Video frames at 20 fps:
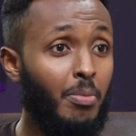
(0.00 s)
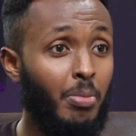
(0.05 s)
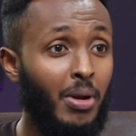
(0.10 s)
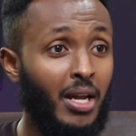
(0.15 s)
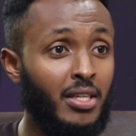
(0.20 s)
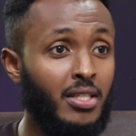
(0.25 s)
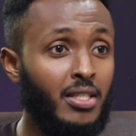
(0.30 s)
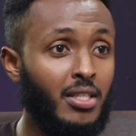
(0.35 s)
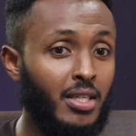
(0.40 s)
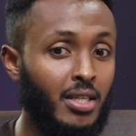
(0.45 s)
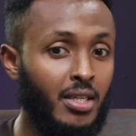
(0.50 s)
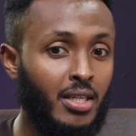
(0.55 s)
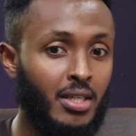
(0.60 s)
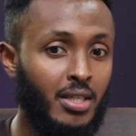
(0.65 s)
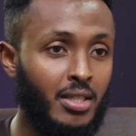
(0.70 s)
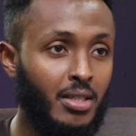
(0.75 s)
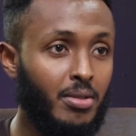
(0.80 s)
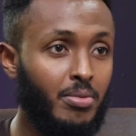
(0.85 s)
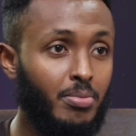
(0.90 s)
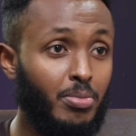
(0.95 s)
plastic
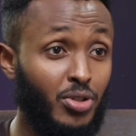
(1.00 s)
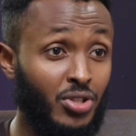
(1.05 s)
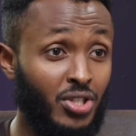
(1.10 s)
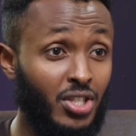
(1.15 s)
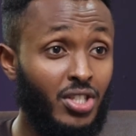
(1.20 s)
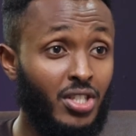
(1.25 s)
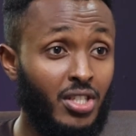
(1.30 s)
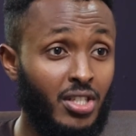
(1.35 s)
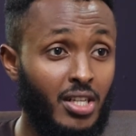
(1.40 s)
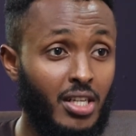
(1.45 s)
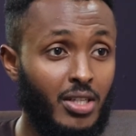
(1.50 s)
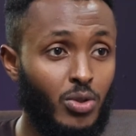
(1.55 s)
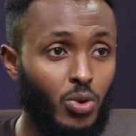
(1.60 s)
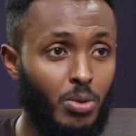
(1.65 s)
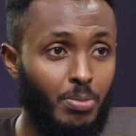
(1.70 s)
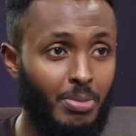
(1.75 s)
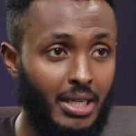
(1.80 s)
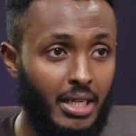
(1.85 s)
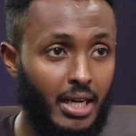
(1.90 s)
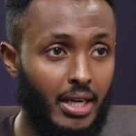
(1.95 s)
procedures that
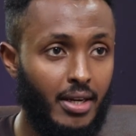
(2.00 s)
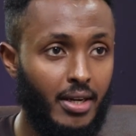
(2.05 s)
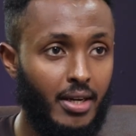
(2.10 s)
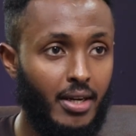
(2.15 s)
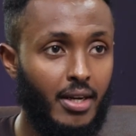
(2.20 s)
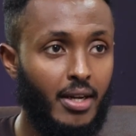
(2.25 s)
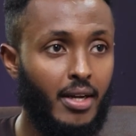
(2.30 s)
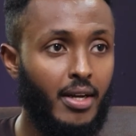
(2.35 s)
could be done?